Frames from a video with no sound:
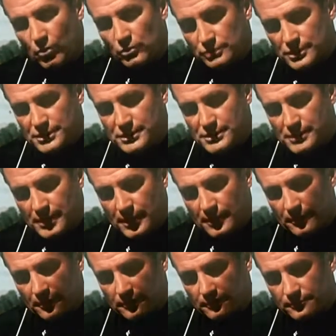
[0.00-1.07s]
Oh, just
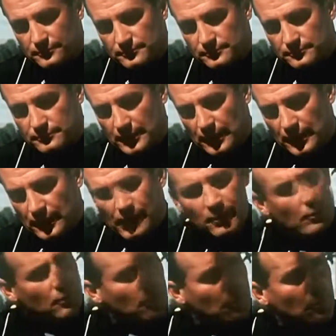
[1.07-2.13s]
today, huh?
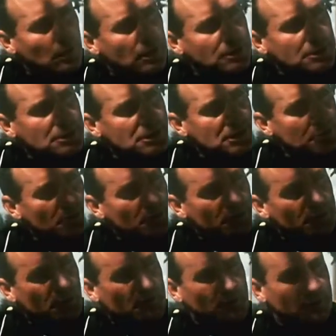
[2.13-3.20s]
Why'd I see you
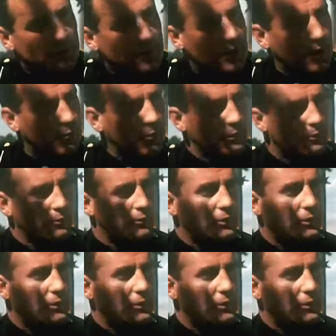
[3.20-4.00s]
out driving on Highway